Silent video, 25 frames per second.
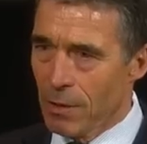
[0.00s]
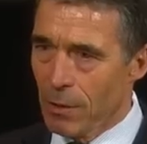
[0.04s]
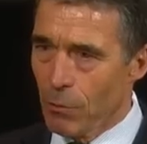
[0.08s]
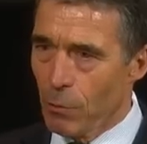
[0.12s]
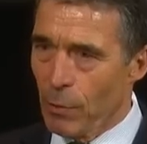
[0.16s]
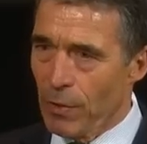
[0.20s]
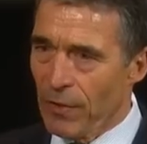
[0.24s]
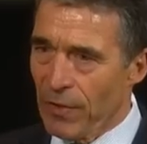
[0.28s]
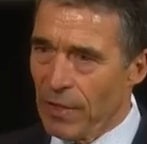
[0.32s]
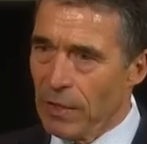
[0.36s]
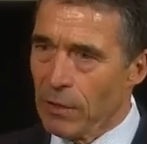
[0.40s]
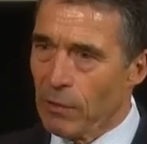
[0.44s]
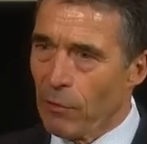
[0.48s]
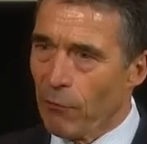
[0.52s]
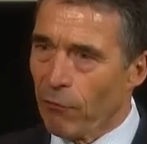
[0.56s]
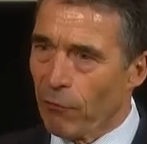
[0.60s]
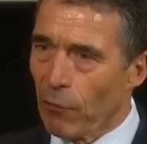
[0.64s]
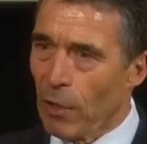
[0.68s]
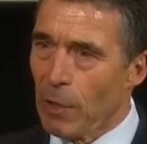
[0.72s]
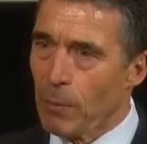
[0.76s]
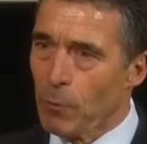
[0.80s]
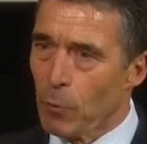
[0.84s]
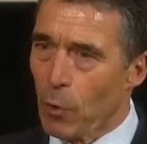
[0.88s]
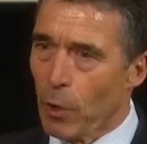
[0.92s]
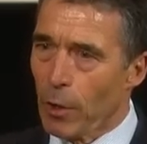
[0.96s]
Within the
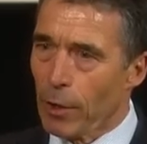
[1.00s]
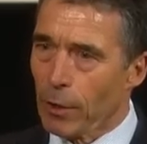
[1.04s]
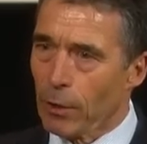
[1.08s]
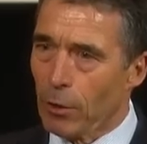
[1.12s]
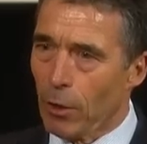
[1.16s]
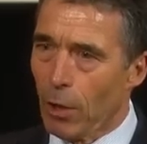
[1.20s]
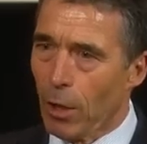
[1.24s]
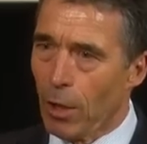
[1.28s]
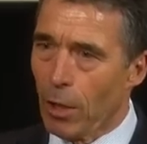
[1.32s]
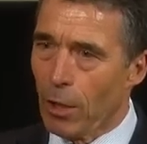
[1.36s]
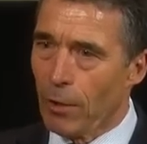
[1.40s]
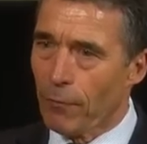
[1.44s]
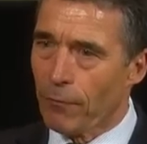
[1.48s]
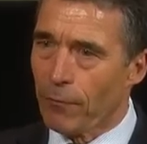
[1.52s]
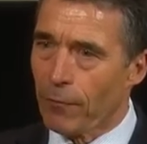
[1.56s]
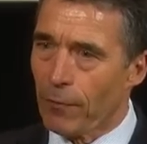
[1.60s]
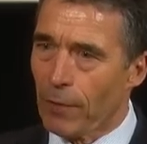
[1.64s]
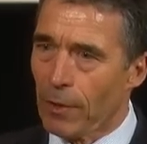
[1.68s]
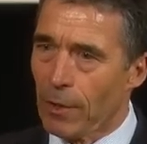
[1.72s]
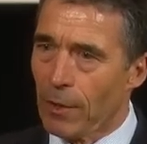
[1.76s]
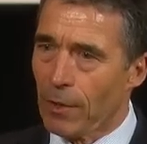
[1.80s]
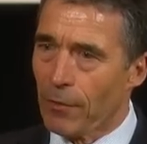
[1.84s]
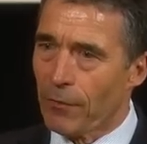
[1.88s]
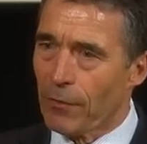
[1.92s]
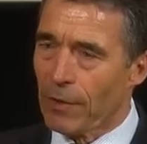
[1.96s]
framework of
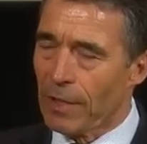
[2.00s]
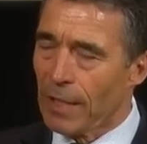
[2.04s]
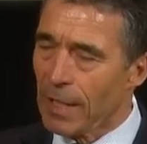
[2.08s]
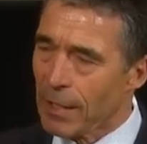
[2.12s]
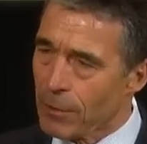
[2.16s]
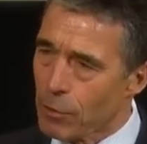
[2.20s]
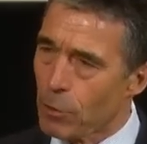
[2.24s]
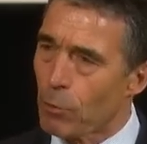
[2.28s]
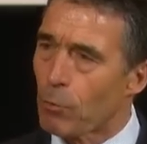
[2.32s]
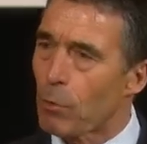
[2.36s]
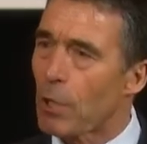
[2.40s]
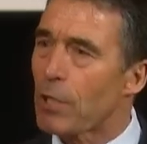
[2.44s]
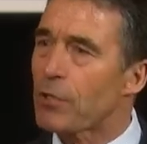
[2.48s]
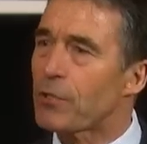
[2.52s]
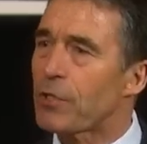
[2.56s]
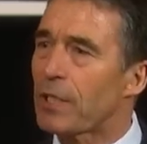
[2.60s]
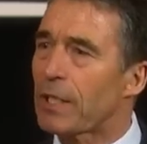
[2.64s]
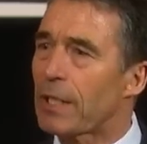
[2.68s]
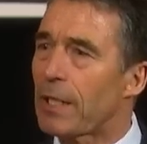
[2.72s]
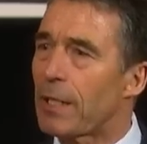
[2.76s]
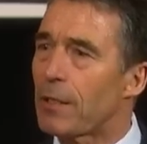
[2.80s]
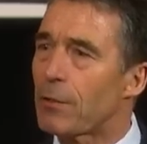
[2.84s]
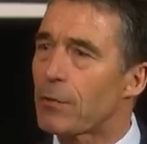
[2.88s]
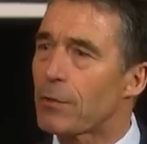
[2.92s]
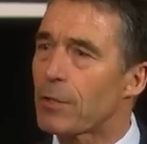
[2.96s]
the NATO-Russia
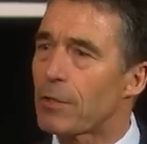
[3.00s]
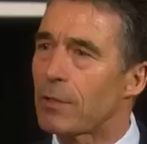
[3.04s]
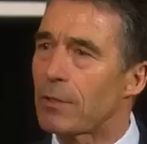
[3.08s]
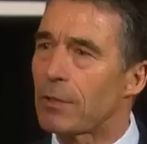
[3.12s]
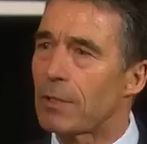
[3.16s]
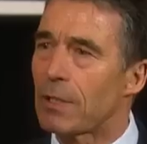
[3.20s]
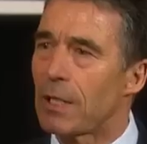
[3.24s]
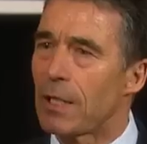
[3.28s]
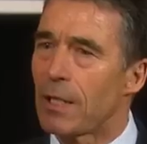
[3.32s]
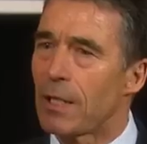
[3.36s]
Council,